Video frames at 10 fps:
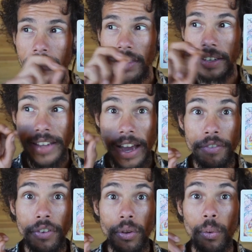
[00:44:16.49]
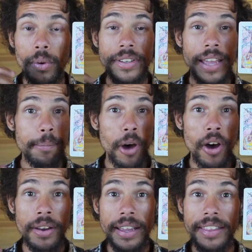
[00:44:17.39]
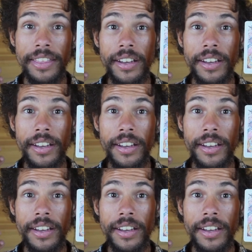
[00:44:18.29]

The devil or demonic,